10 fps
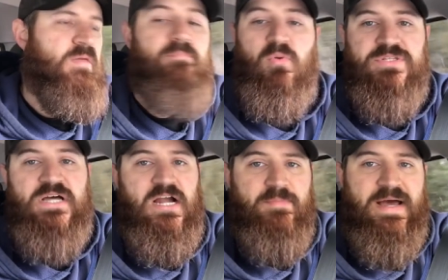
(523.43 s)
But we'll
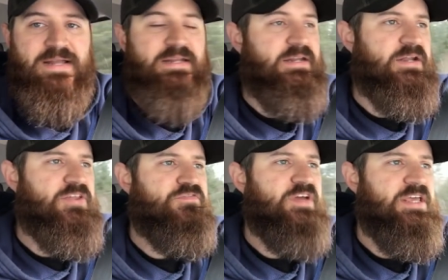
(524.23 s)
talk about it in
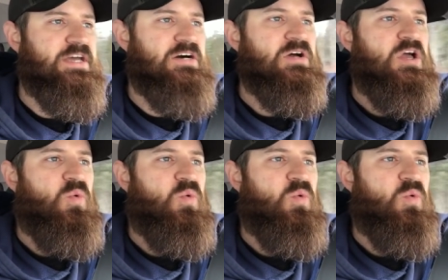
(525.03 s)
another video.